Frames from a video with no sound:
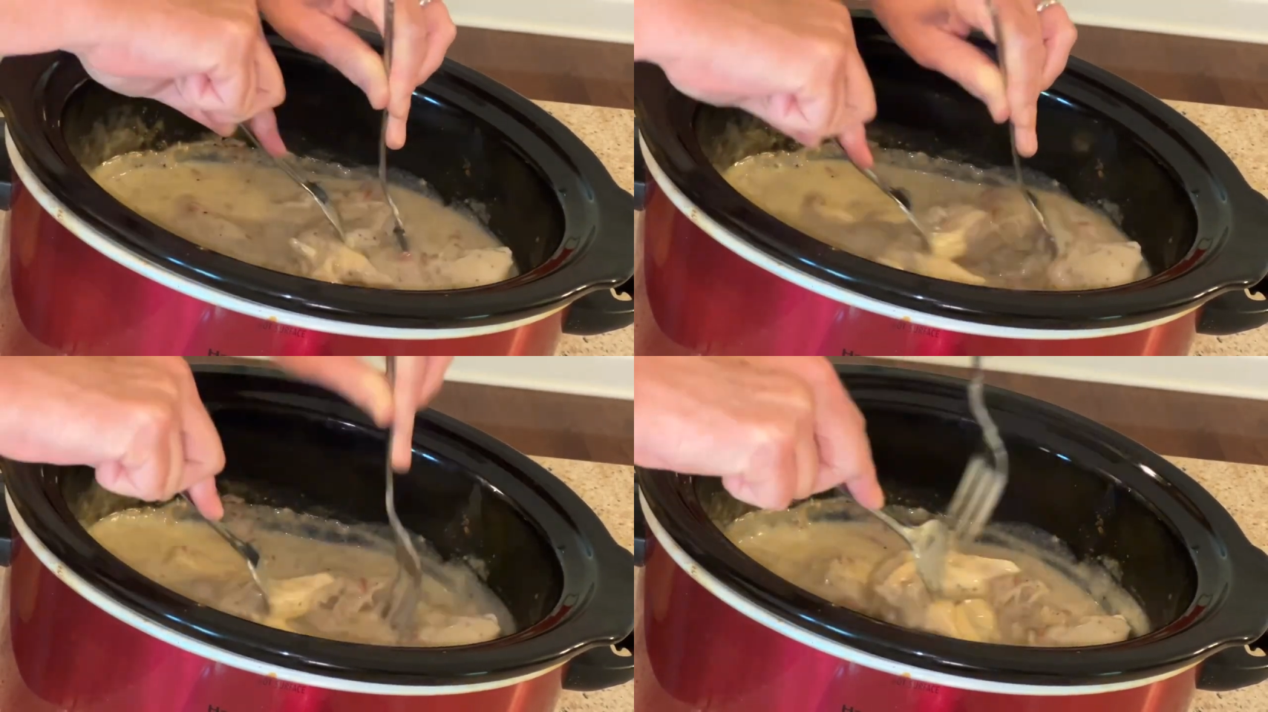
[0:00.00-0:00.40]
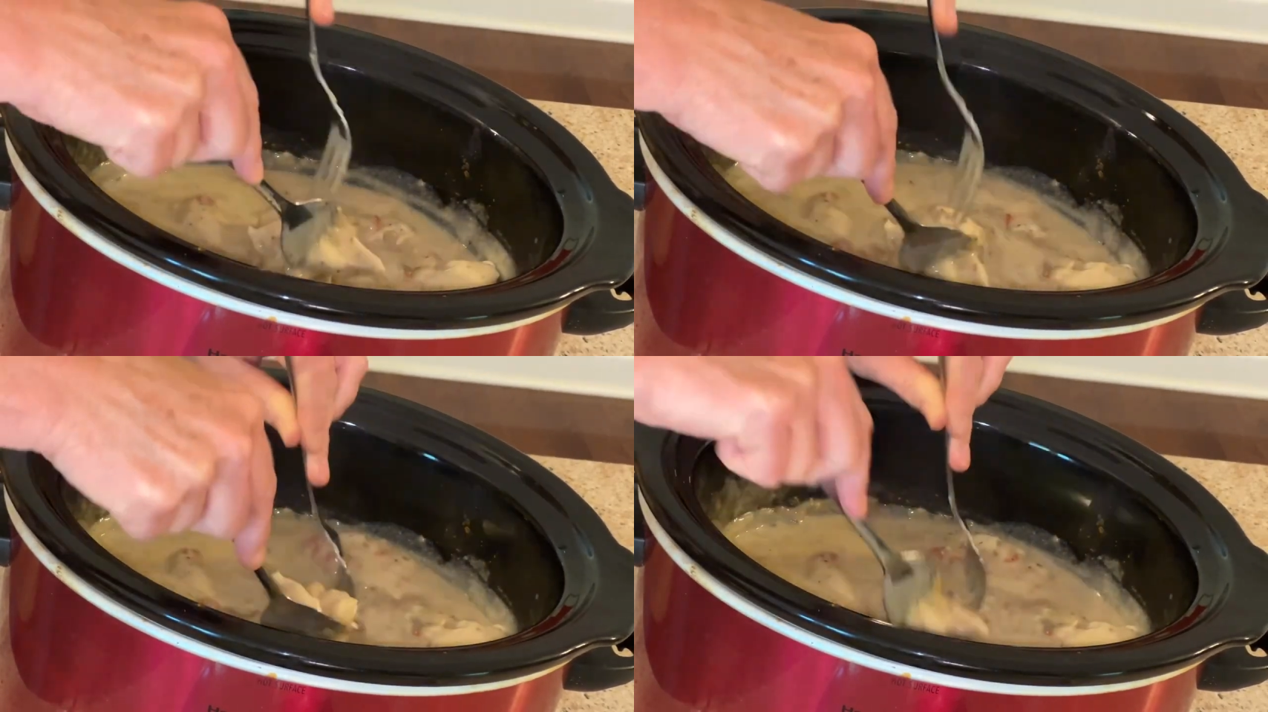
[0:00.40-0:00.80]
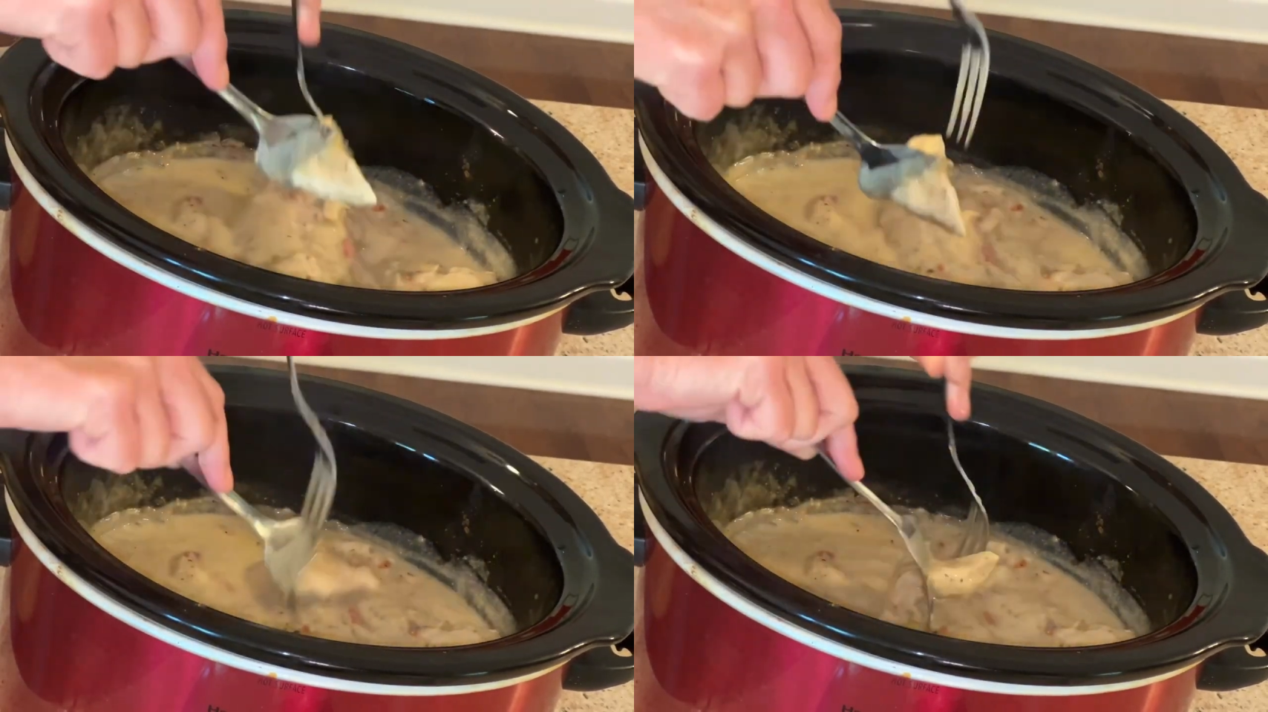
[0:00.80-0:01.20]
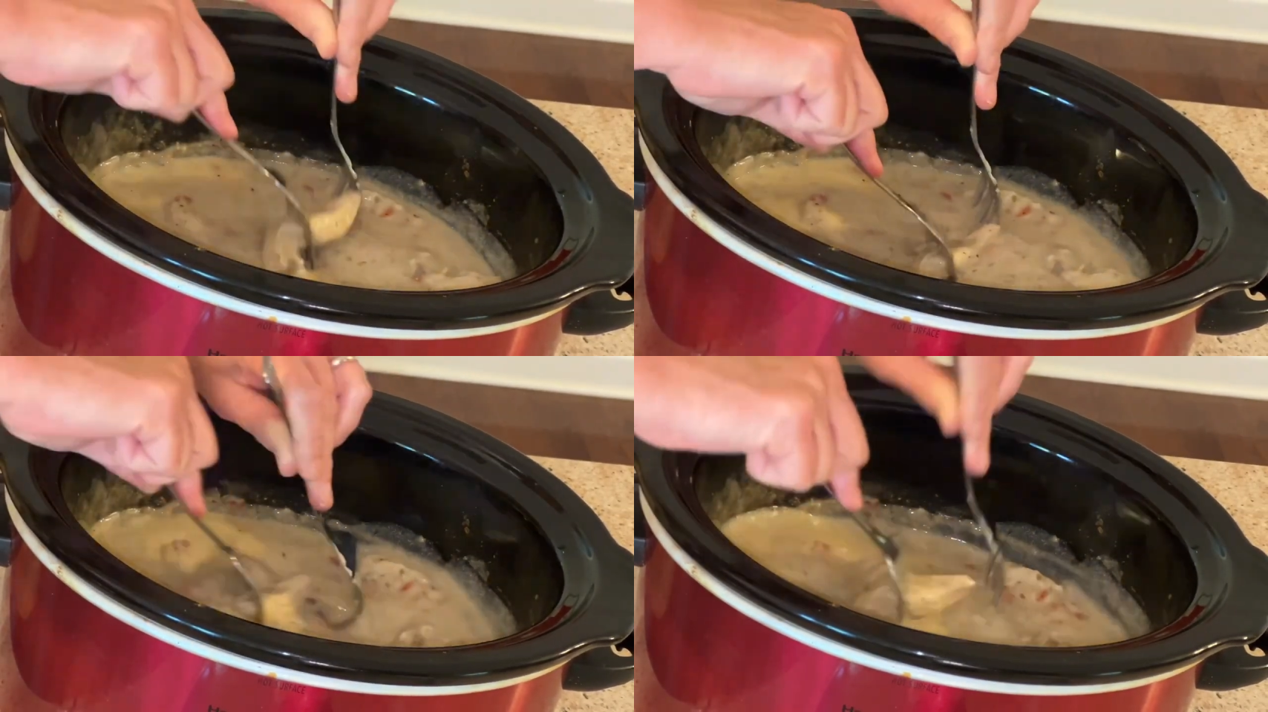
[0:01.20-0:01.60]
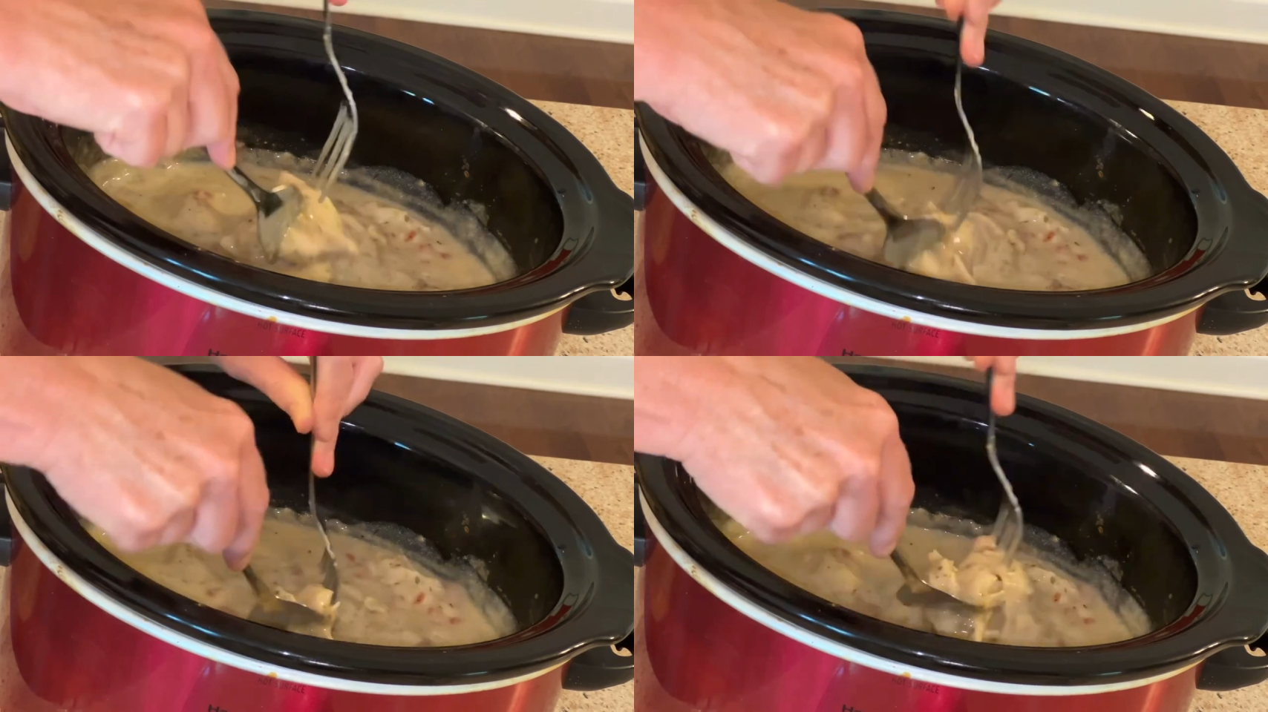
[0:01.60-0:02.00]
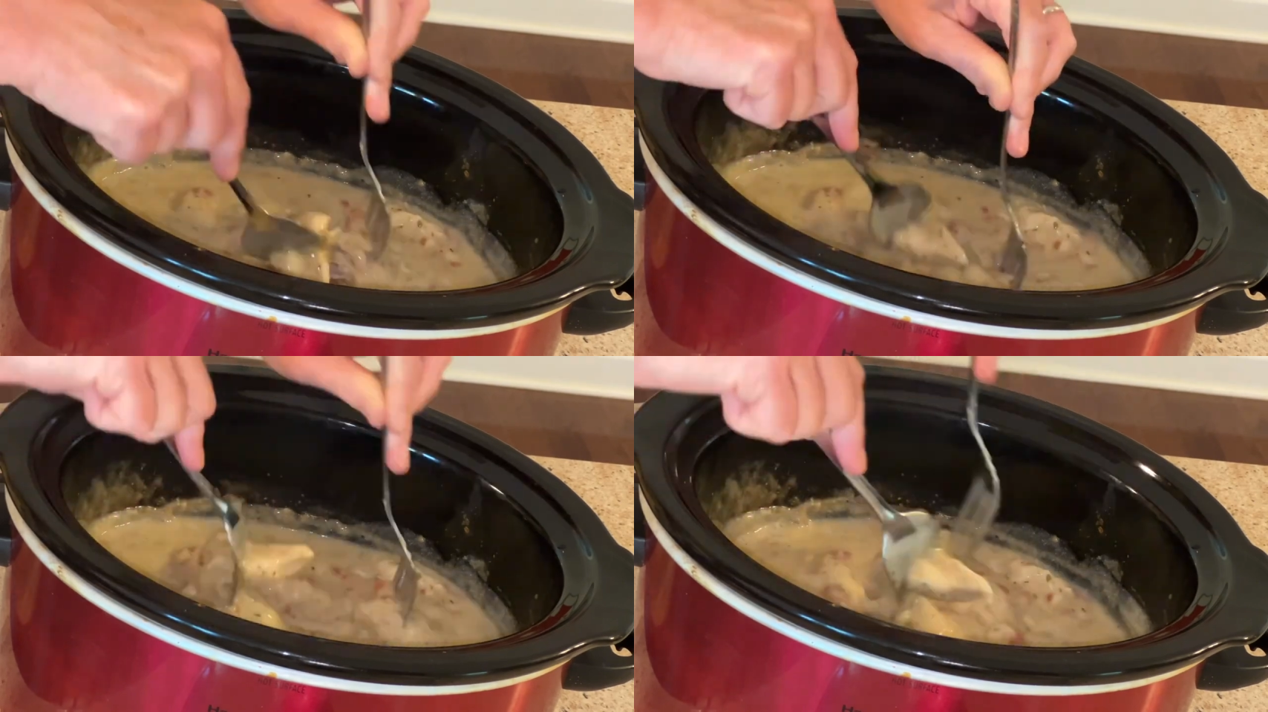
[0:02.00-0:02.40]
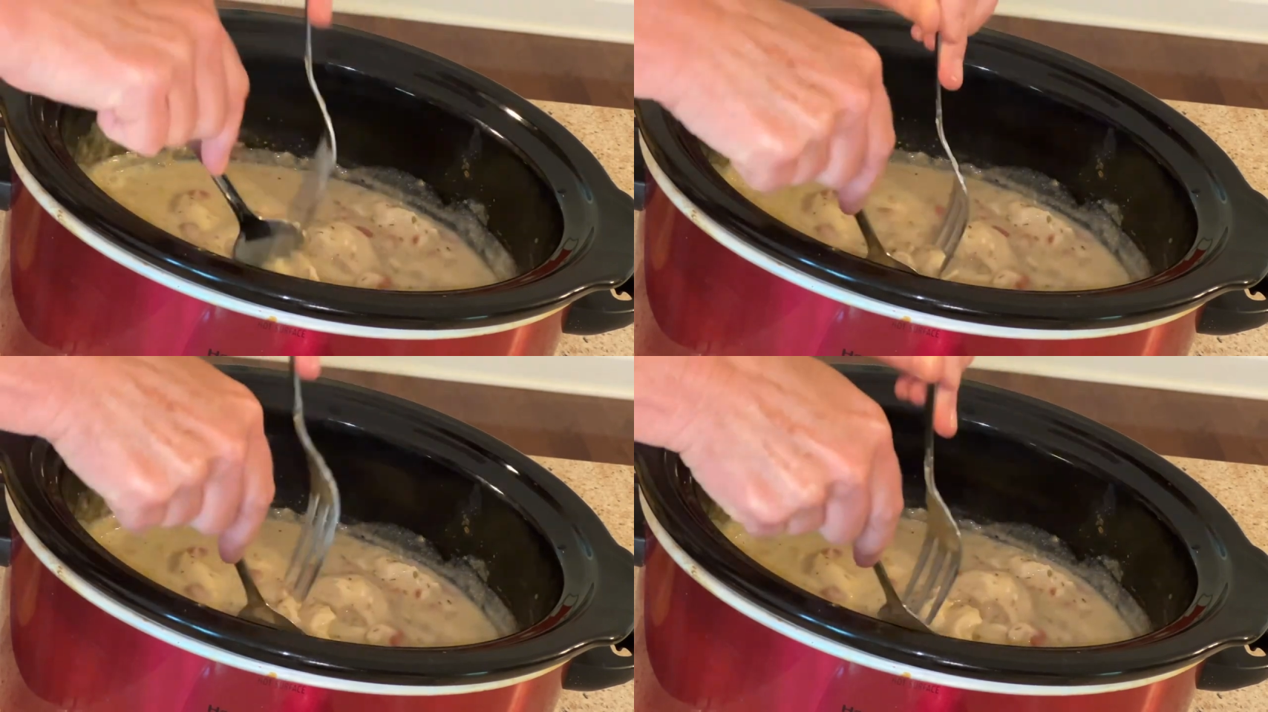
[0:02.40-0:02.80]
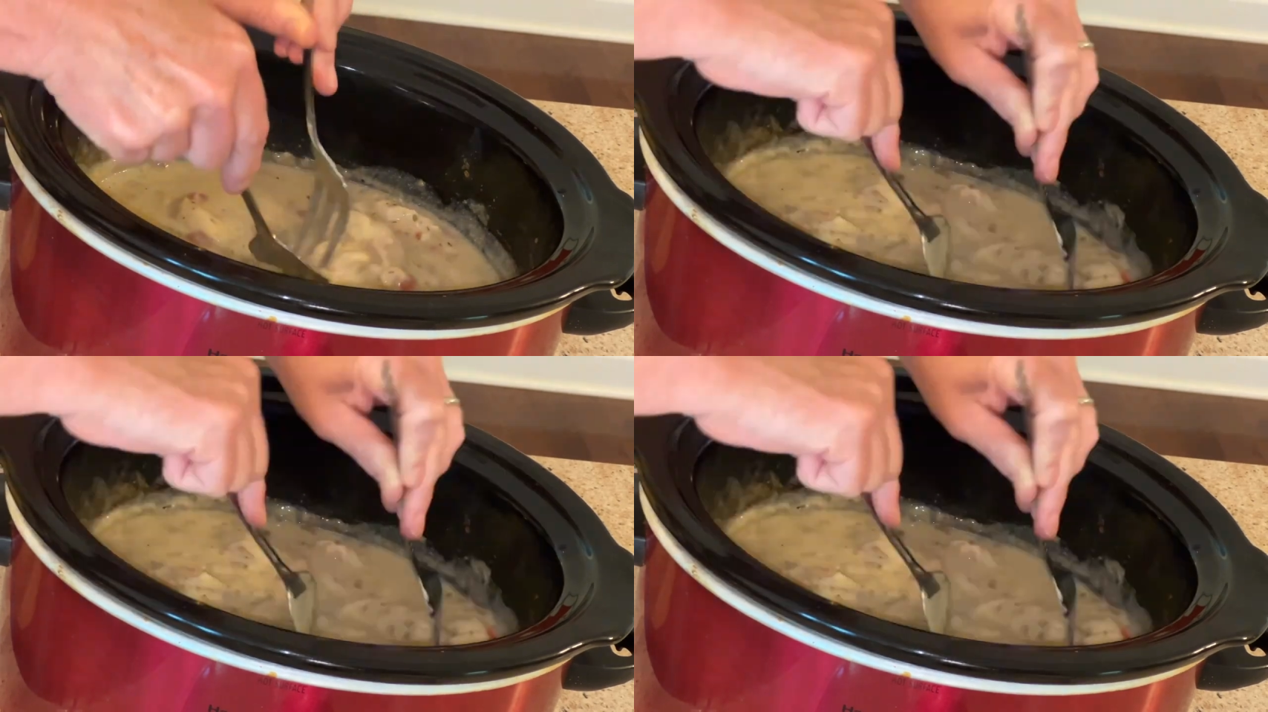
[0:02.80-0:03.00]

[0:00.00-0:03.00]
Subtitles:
Nobody's mouth can be seen.